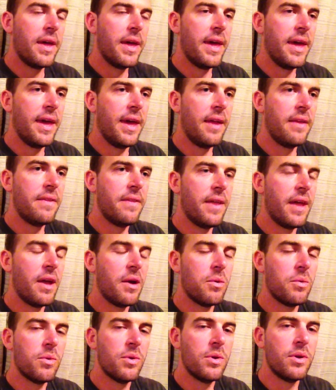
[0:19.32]
And
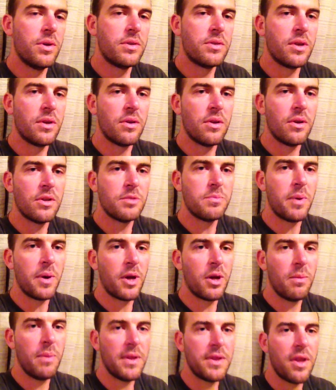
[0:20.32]
that was, I
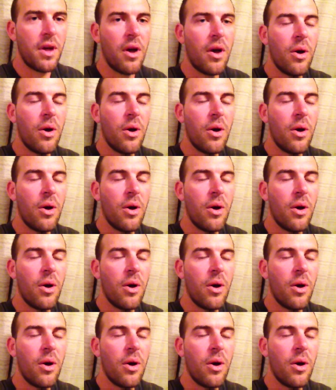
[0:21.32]
spoke about the